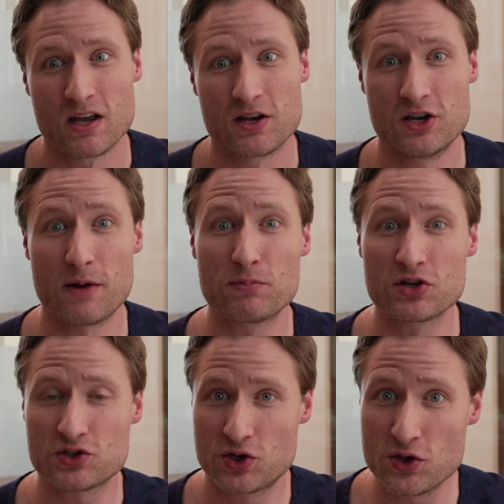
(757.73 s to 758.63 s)
Number
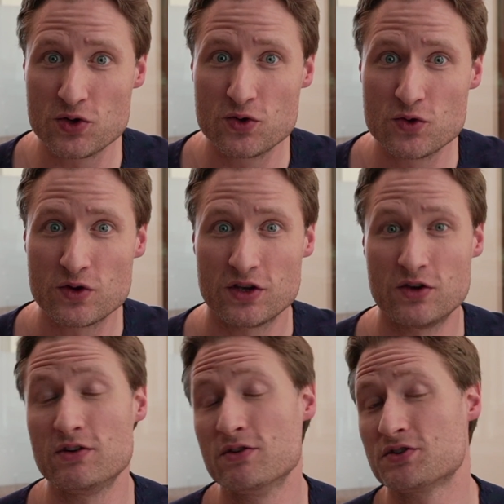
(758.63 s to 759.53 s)
two, you
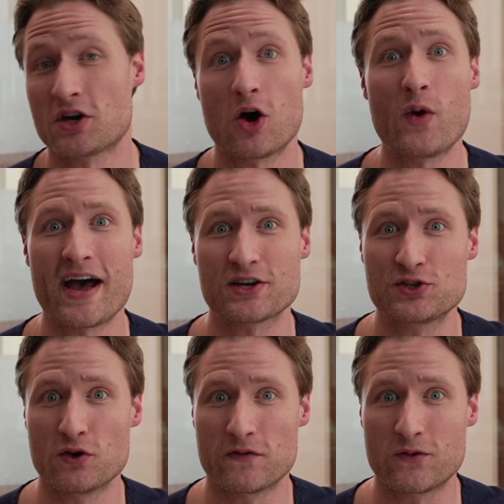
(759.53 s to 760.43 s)
use
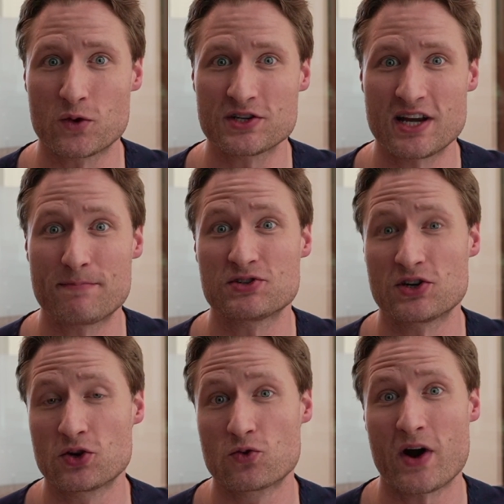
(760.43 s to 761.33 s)
coaxial forceps to
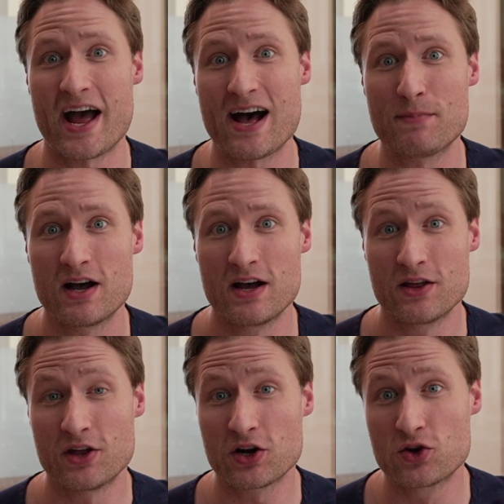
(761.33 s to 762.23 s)
grab
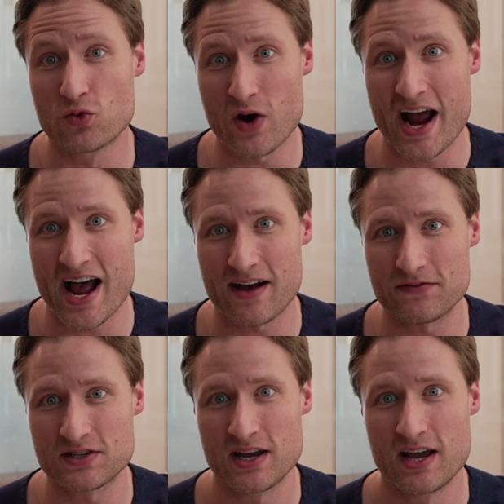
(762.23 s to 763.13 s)
the
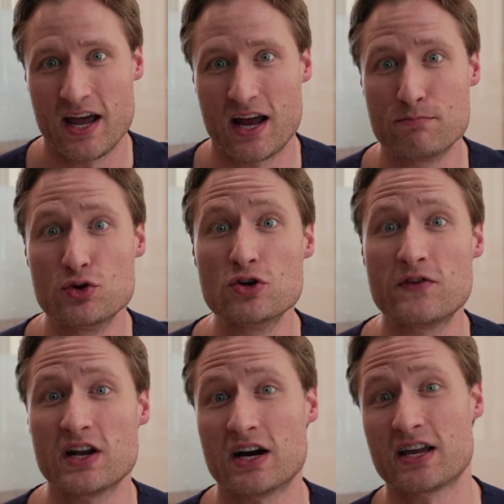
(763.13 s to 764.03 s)
graft and move
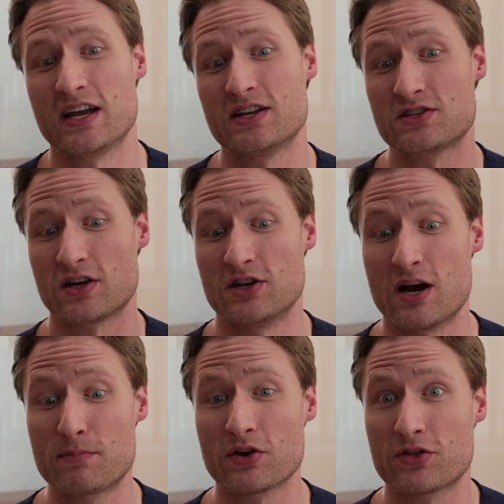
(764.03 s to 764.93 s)
it against
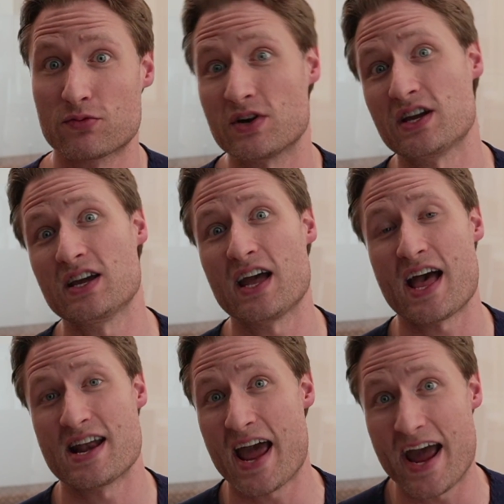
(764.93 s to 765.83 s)
number three,
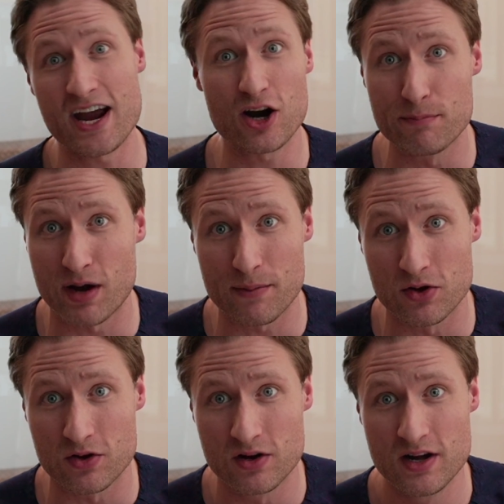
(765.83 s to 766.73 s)
an air
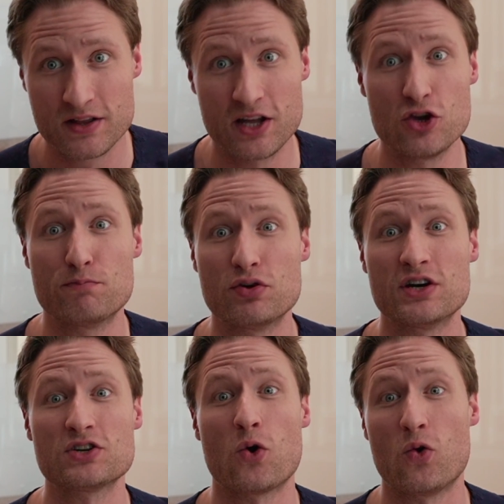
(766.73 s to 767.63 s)
bubble that you
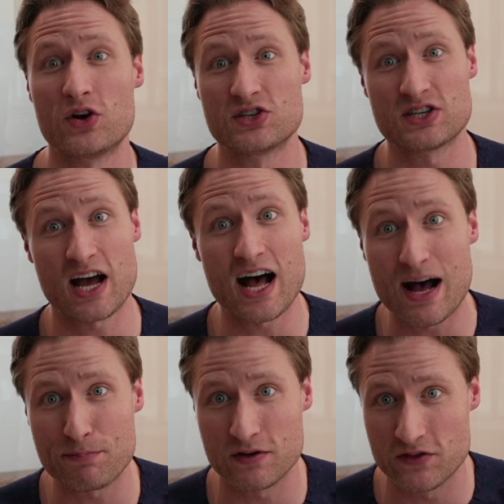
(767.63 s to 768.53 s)
put on
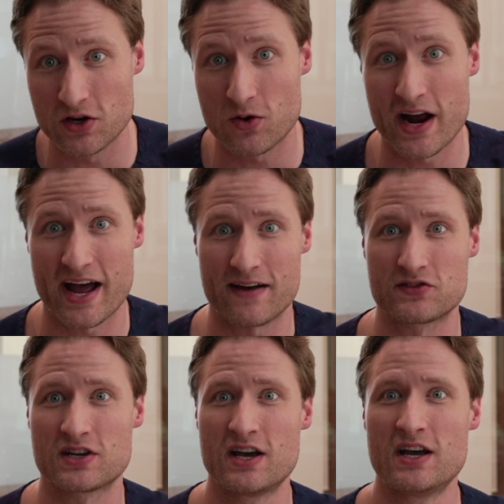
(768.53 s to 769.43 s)
top of the graft.